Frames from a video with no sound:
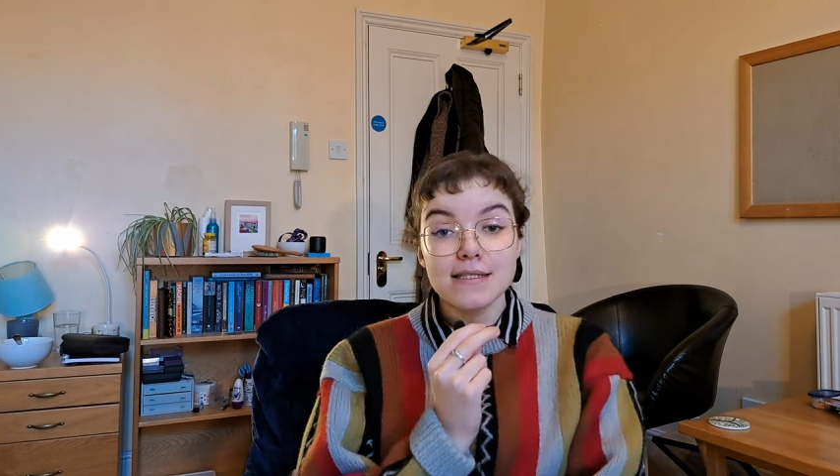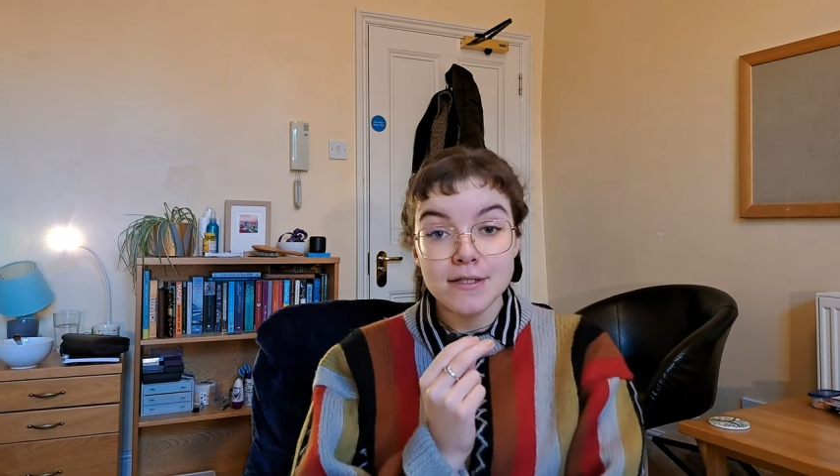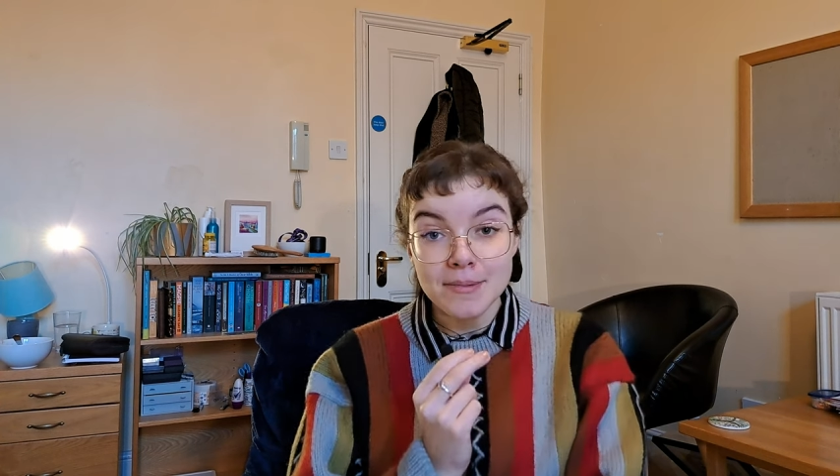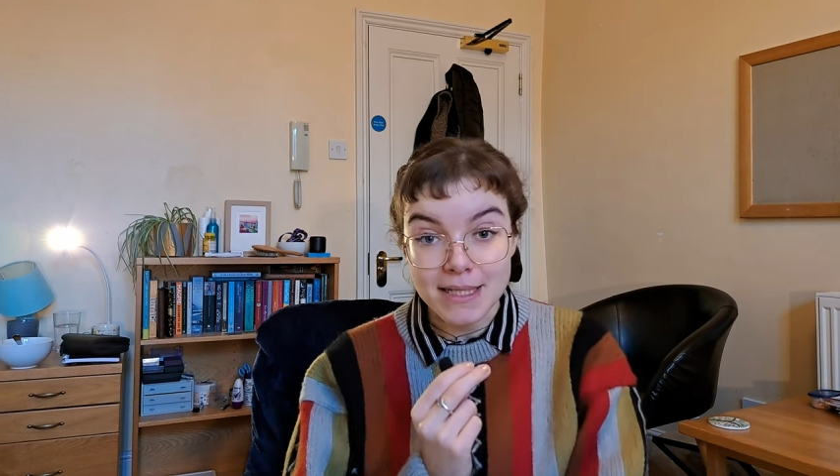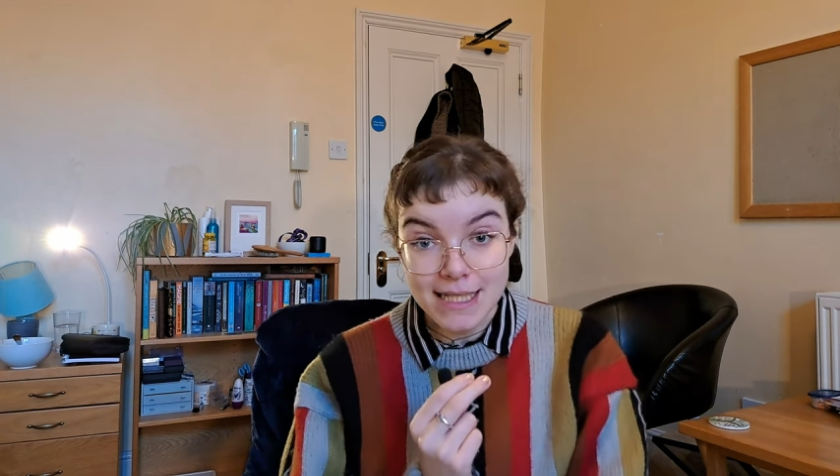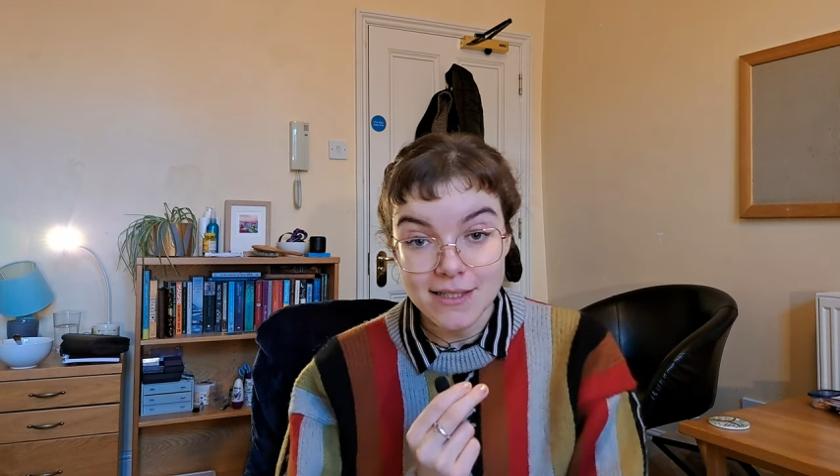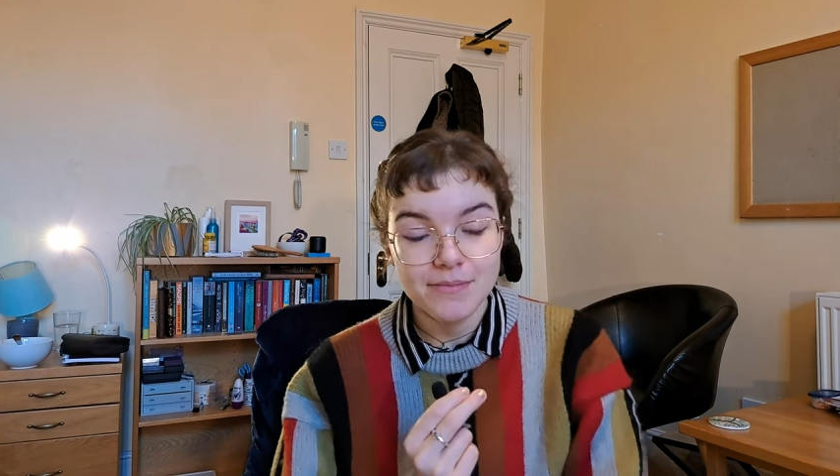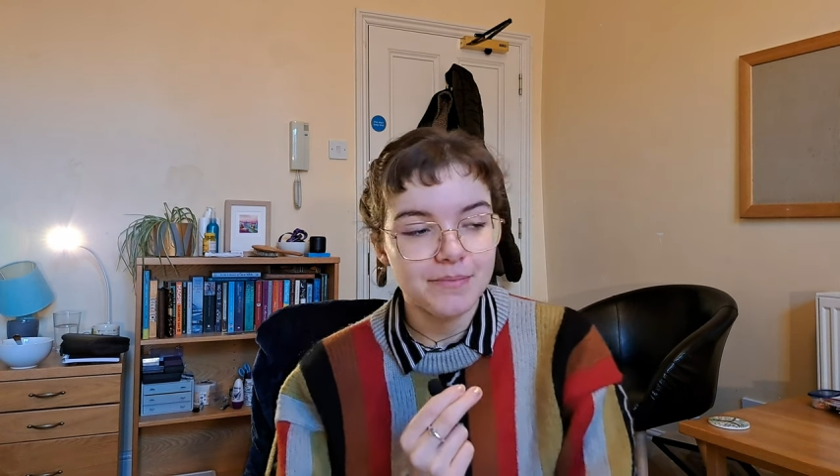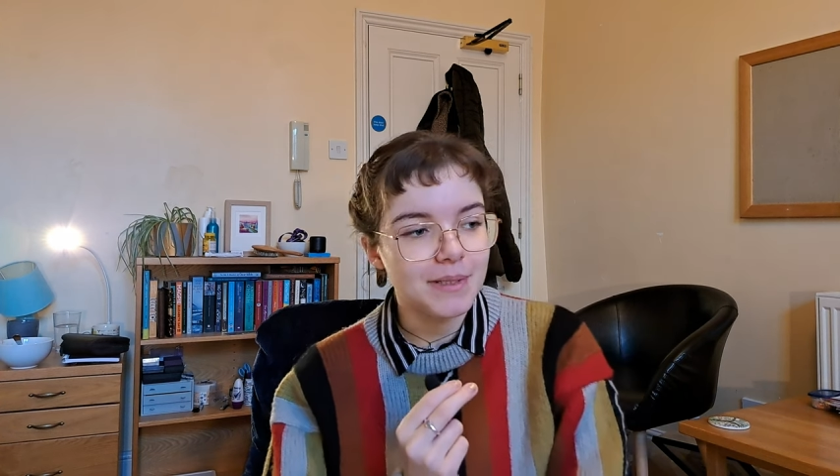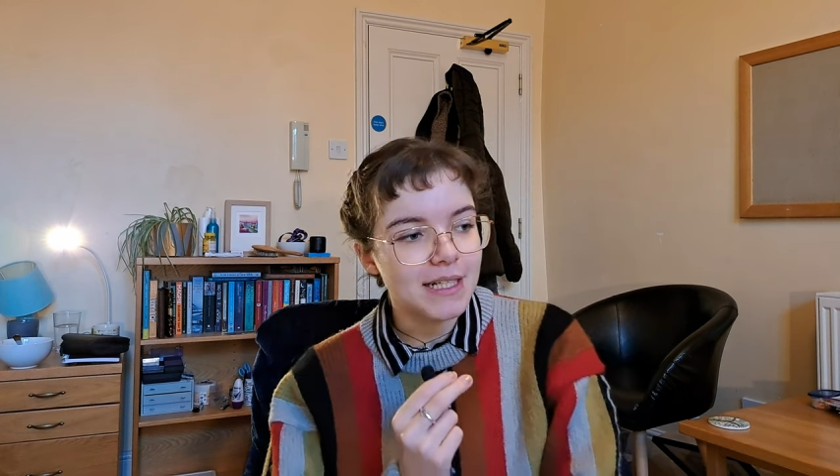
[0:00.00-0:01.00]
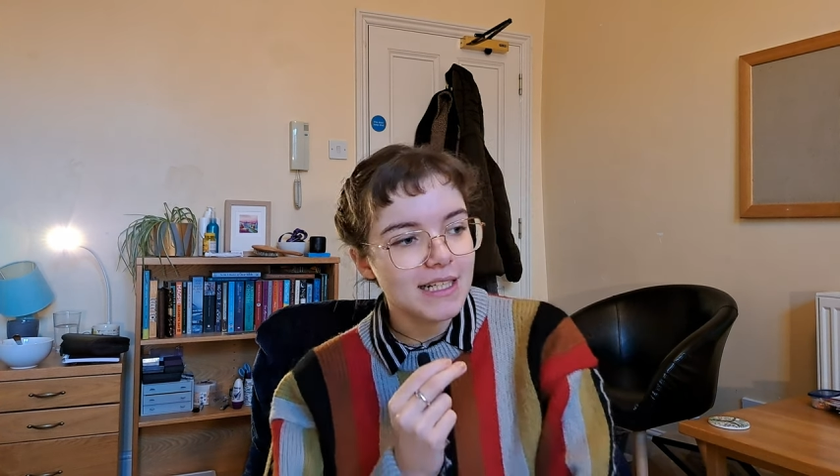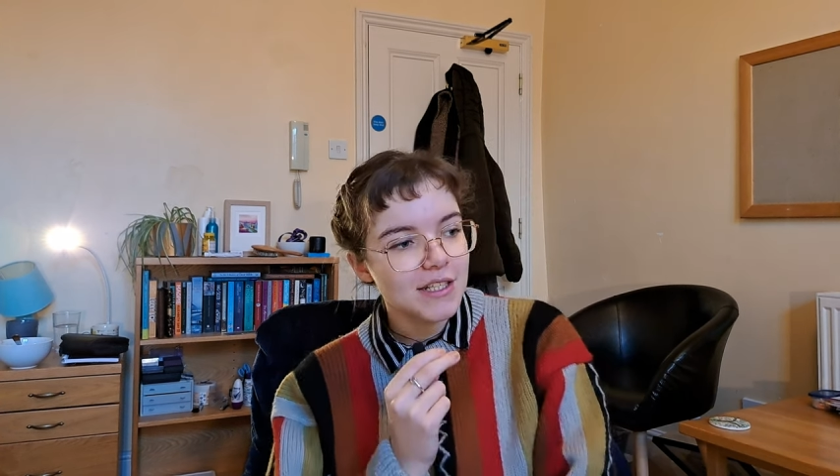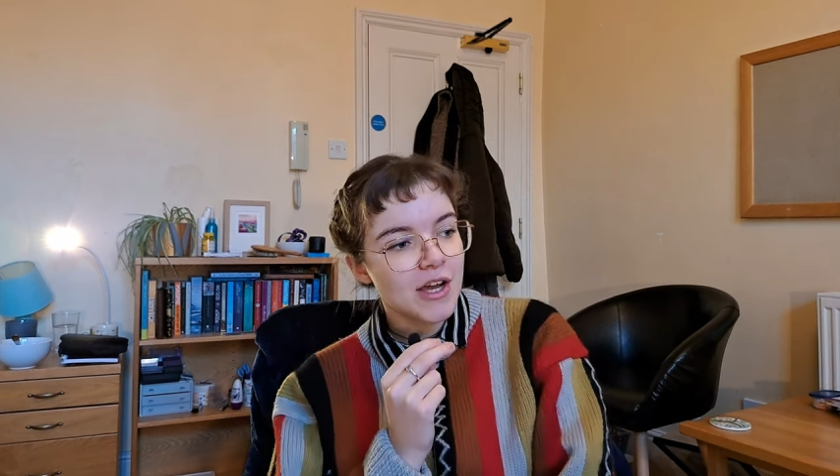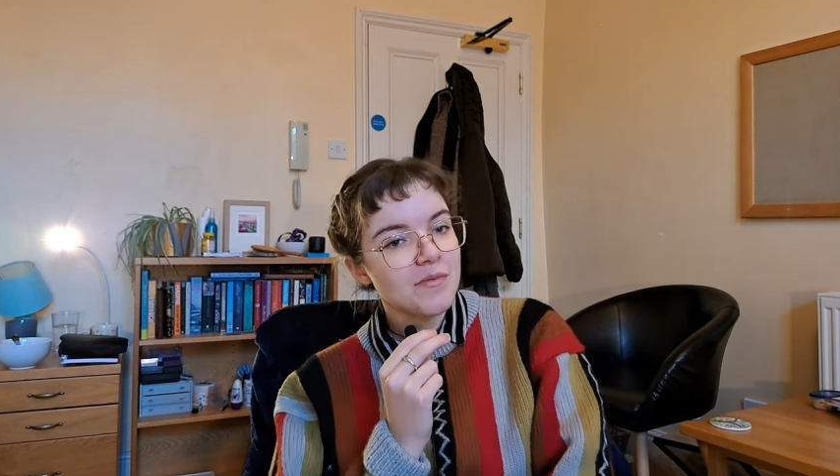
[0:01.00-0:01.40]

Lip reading: Sorry about that, but